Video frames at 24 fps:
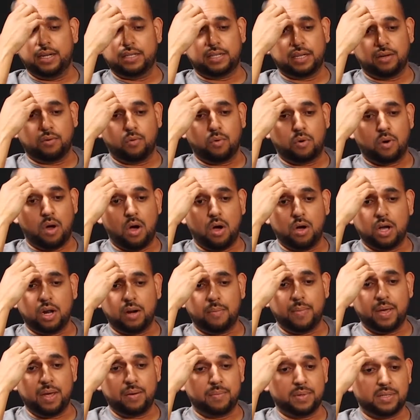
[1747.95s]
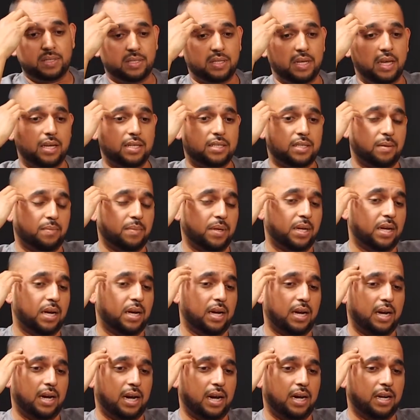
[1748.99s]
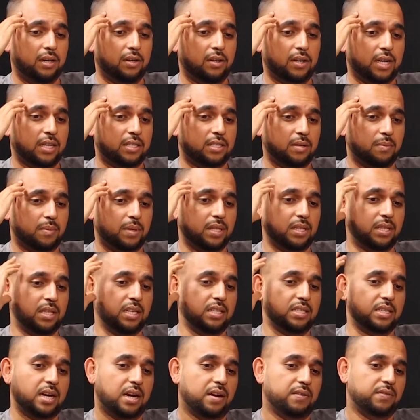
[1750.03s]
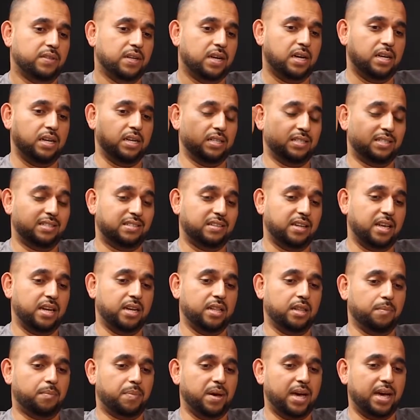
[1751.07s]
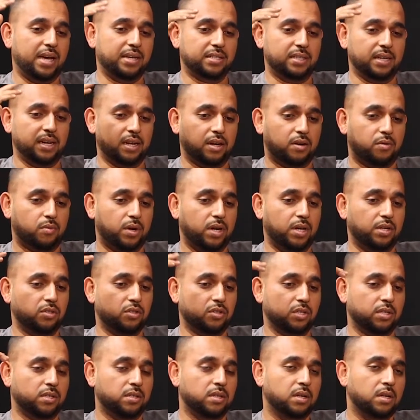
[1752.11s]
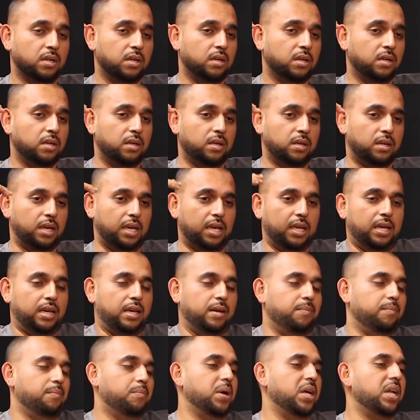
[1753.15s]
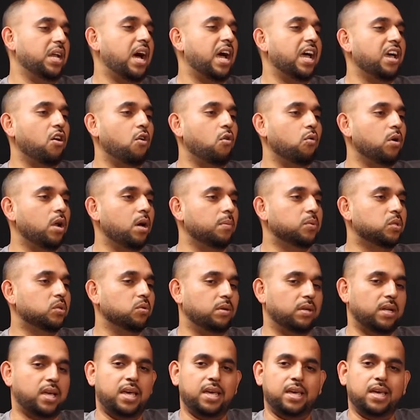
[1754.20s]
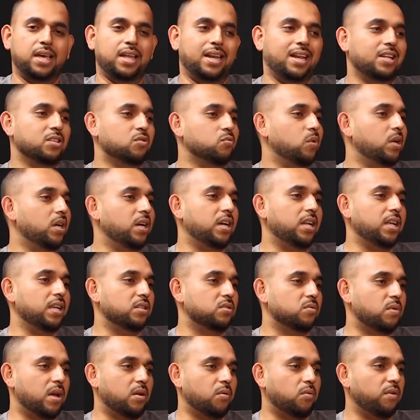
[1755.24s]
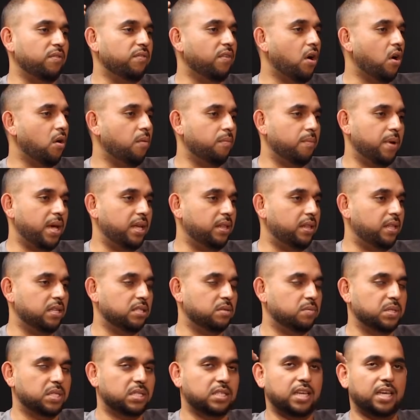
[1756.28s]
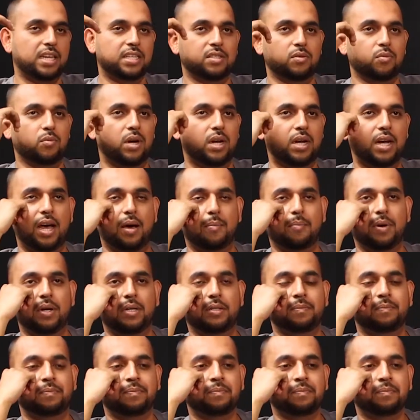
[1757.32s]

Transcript: listen, we're all going to make mistakes. I mean, I look at some of the things that I've done and said in the past and I cringe but I own up to it. Hey, it is what it is, right? We've all made these mistakes and whatnot. But